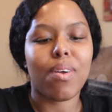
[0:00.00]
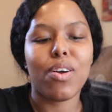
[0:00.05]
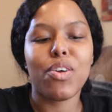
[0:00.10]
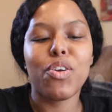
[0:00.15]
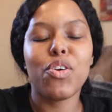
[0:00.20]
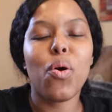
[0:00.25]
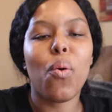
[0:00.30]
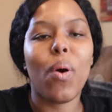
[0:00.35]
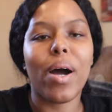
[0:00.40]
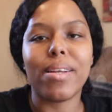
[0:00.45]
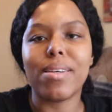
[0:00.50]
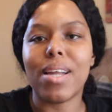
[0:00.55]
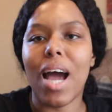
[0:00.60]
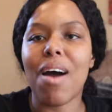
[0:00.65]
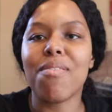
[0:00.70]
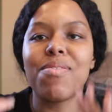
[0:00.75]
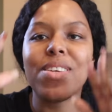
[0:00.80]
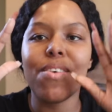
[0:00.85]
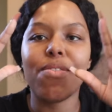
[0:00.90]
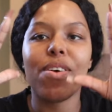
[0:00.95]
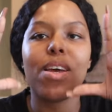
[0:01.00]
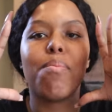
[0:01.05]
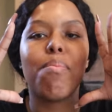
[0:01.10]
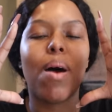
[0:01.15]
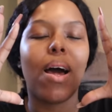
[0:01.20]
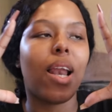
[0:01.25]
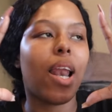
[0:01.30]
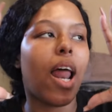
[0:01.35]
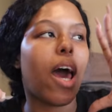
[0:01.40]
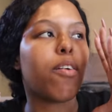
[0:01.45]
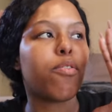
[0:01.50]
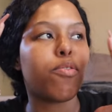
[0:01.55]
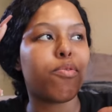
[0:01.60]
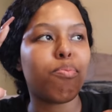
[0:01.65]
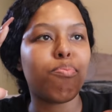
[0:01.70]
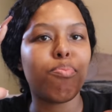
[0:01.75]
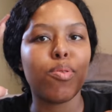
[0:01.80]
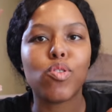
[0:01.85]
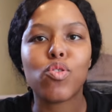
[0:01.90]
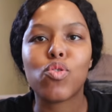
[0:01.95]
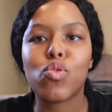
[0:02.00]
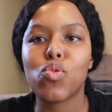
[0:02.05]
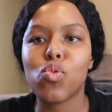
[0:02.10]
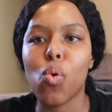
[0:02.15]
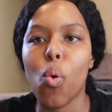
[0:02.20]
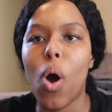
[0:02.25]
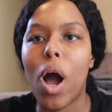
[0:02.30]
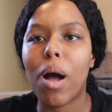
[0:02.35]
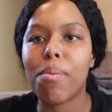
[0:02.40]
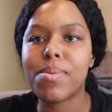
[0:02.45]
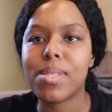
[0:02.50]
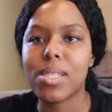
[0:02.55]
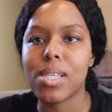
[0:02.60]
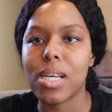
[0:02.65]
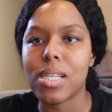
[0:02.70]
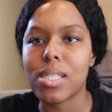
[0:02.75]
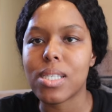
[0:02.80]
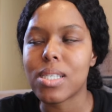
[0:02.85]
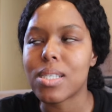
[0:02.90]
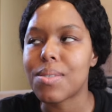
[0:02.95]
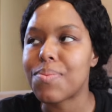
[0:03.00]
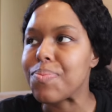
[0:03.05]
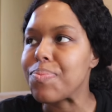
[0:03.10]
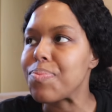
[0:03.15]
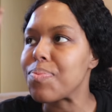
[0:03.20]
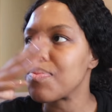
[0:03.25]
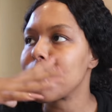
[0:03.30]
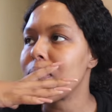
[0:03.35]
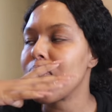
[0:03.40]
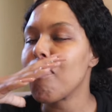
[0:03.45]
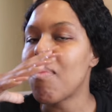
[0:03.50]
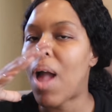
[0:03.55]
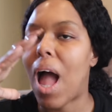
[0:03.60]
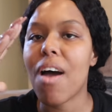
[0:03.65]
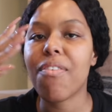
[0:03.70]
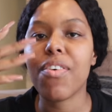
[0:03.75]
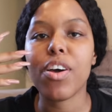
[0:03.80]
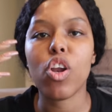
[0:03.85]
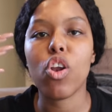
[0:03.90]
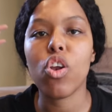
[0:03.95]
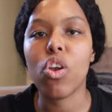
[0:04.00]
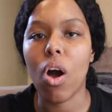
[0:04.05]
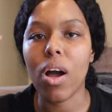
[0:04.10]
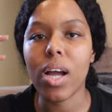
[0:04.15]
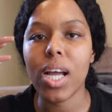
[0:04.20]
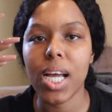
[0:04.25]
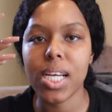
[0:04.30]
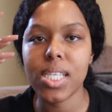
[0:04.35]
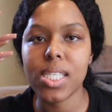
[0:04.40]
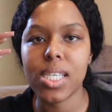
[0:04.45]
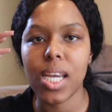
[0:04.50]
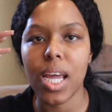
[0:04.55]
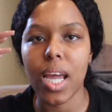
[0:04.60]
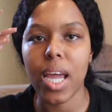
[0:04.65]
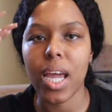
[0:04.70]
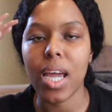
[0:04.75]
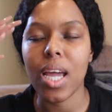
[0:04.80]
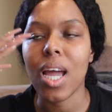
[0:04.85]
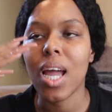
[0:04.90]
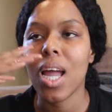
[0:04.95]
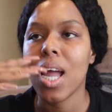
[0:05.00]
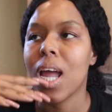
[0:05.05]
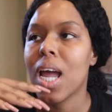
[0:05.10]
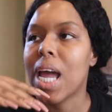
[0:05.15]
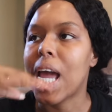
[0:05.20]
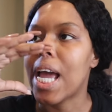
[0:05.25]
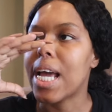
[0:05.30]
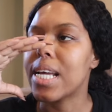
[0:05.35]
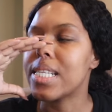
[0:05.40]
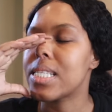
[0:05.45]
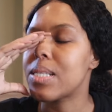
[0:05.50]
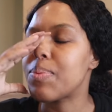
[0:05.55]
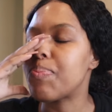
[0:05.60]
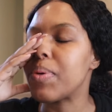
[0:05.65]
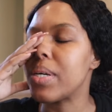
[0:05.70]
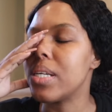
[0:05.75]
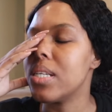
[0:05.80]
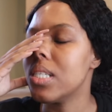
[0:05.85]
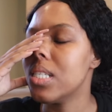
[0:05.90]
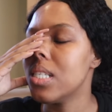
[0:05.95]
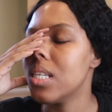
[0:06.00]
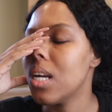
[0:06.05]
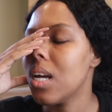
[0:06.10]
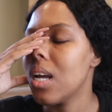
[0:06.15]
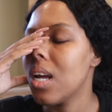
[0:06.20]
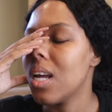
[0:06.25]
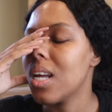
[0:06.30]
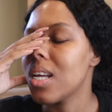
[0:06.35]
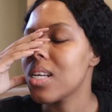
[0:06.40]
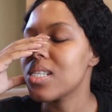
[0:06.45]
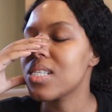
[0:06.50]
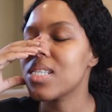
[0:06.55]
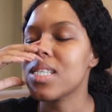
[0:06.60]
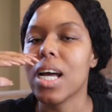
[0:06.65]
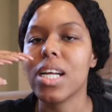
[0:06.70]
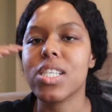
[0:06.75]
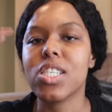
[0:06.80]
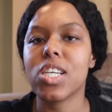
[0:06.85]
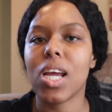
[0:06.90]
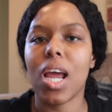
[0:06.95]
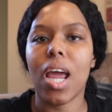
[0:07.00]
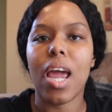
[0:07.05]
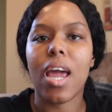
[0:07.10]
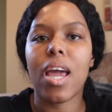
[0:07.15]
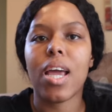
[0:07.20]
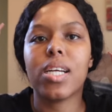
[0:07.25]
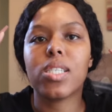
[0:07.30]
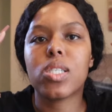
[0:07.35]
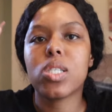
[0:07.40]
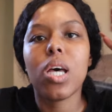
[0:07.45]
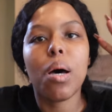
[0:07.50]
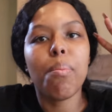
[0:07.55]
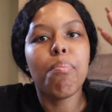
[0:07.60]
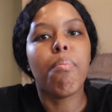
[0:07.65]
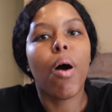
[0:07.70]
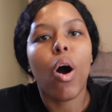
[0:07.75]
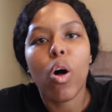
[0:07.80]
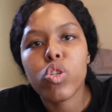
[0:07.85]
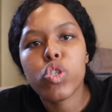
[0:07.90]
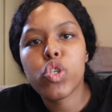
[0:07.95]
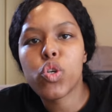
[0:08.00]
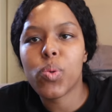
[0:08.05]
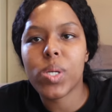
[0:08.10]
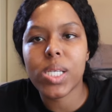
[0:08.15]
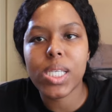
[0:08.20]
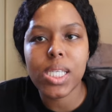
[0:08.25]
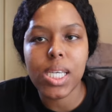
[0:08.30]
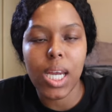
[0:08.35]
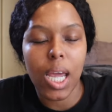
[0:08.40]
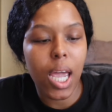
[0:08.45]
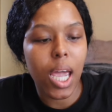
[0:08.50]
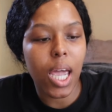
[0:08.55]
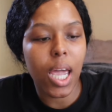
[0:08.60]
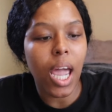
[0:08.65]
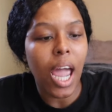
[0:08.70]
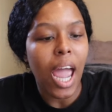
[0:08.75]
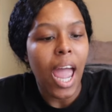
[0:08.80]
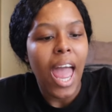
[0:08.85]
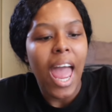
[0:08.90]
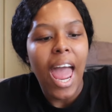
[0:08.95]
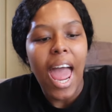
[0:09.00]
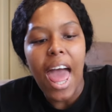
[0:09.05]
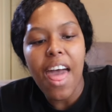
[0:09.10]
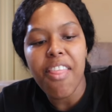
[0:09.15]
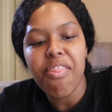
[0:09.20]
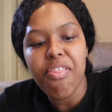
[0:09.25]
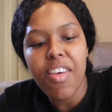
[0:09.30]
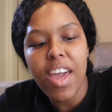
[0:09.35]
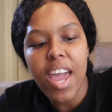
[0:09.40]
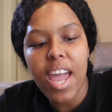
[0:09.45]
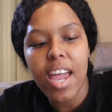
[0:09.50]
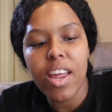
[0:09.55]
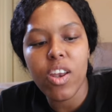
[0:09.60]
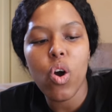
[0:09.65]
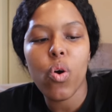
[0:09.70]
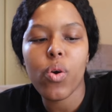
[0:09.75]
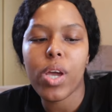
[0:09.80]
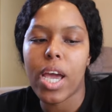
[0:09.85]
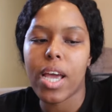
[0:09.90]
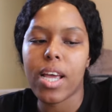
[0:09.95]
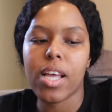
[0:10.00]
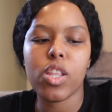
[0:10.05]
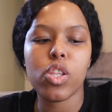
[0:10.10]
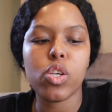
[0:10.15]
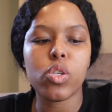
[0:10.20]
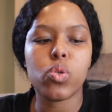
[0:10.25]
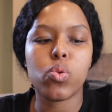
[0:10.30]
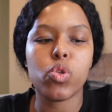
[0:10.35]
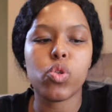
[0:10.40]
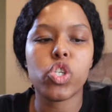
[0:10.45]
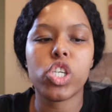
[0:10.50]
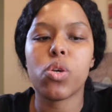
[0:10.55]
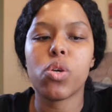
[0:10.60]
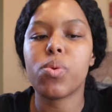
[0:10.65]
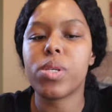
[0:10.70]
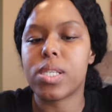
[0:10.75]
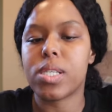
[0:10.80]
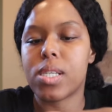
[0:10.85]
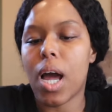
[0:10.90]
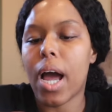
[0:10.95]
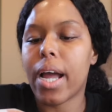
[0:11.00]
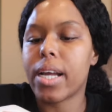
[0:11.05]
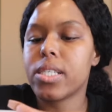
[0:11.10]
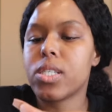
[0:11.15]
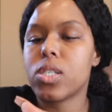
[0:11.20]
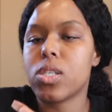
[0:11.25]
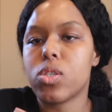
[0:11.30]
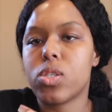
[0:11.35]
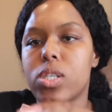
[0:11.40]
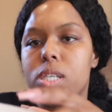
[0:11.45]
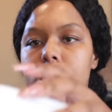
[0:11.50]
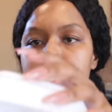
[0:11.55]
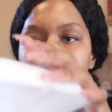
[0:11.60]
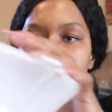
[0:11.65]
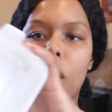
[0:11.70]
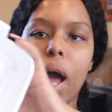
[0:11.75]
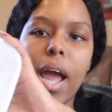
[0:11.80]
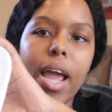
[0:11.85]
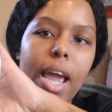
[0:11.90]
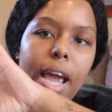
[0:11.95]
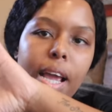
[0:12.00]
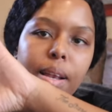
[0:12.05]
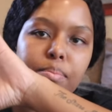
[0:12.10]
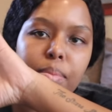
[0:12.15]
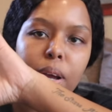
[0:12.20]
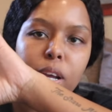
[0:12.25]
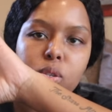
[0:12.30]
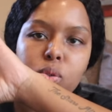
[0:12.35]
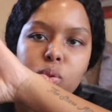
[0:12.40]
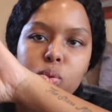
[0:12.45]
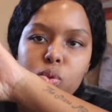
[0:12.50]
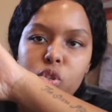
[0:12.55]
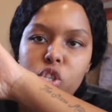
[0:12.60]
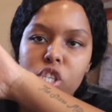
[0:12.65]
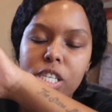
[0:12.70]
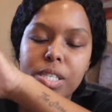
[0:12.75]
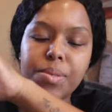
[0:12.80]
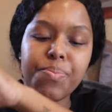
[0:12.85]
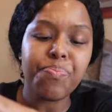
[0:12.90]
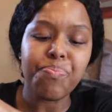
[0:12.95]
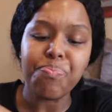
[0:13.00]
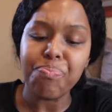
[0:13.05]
You know what? I've never in my life been so upset. I've had a long ass day. It's been such a tumultuous day. And then, okay, the sushi was nice. You see, so I ate my sushi.